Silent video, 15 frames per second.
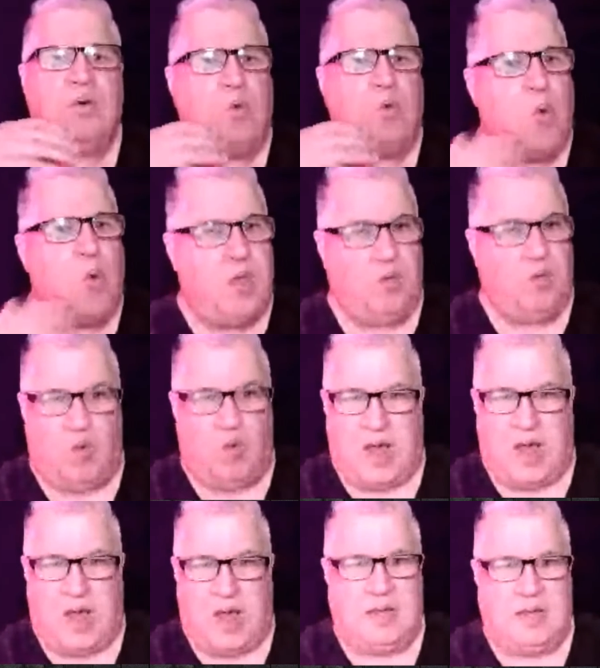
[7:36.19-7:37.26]
quit
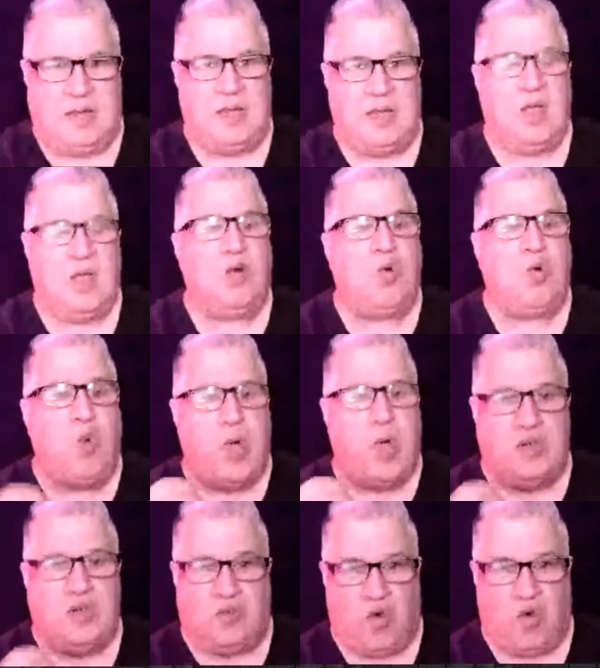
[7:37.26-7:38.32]
whining,
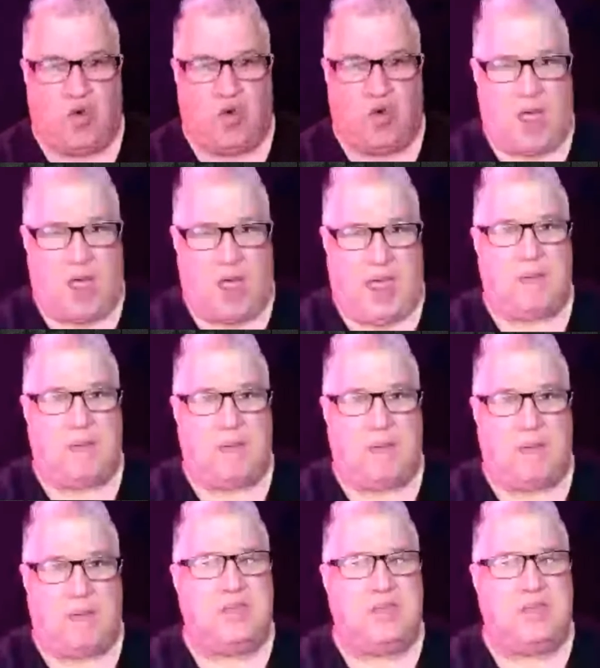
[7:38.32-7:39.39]
quit crying,
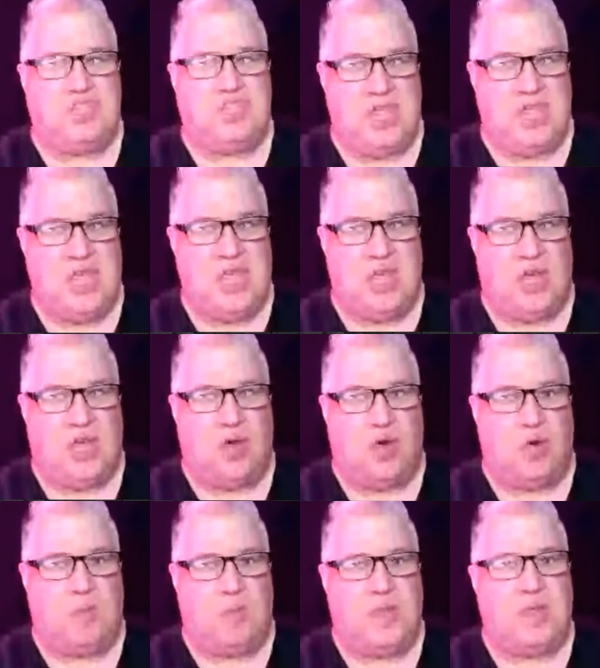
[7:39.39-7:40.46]
be the
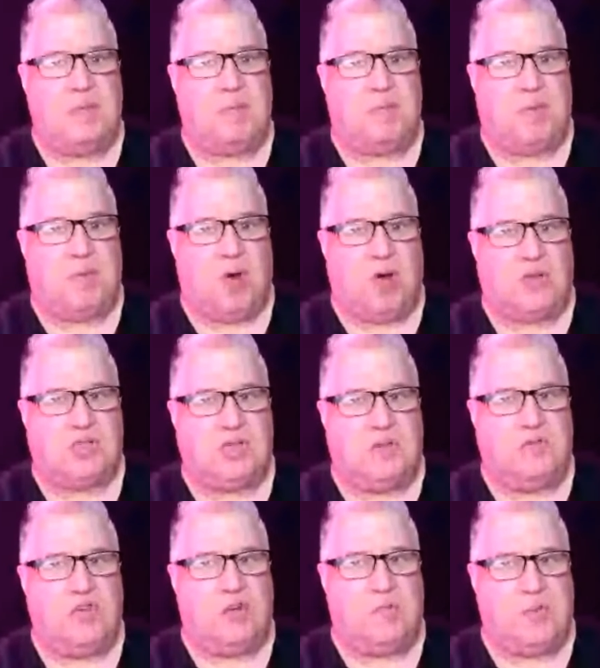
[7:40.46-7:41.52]
CEO, be the boss
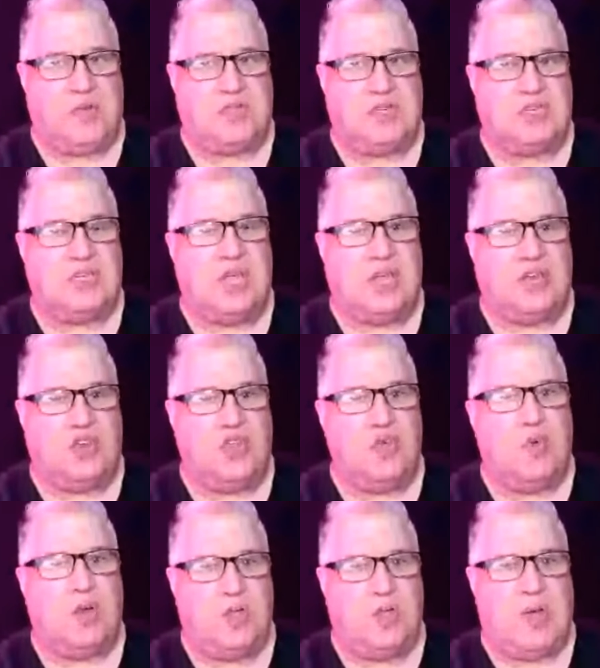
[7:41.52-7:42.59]
of your business, and
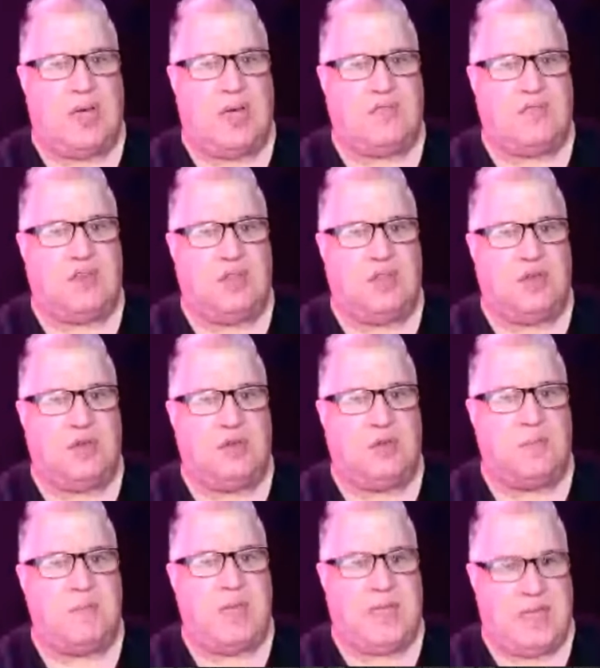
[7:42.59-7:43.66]
do what you have to do
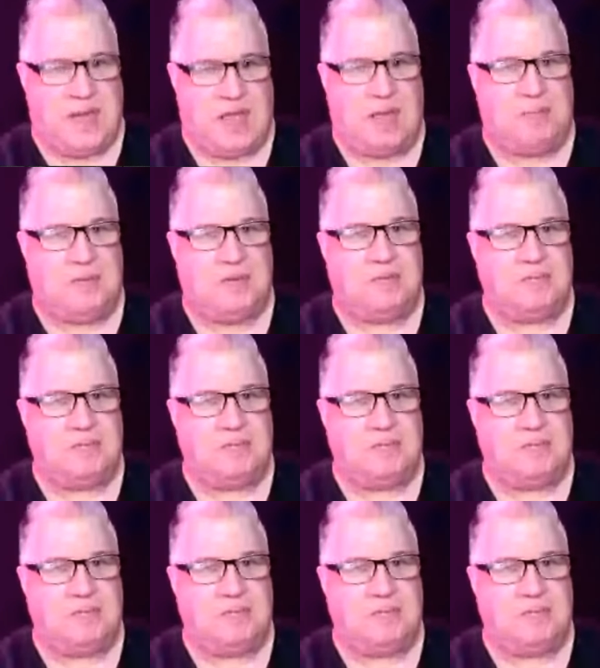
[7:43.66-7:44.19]
to make it happen.